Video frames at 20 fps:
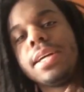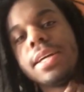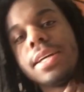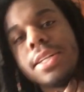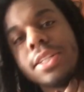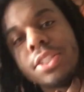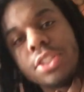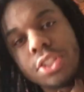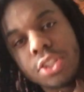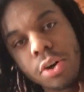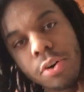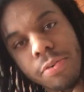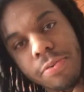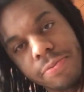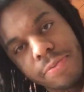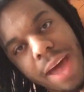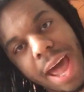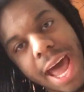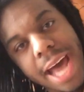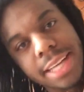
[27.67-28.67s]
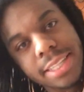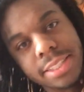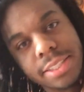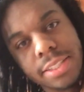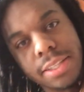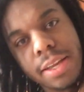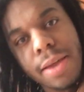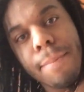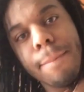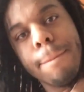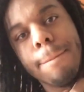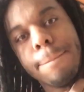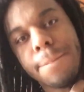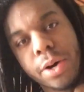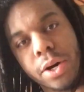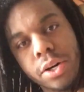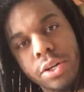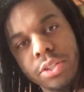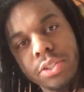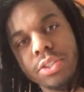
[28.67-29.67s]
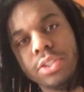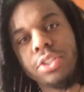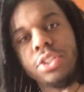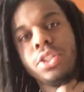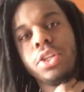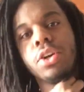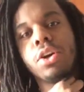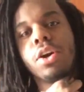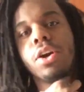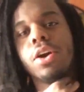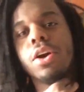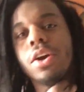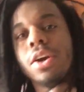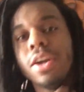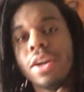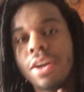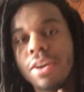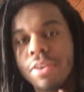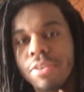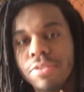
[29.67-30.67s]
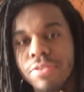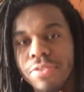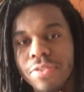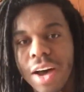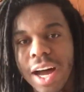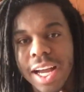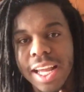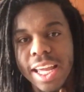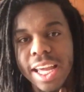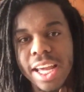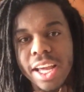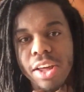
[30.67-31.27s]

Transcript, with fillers: So fast, it burns your fucking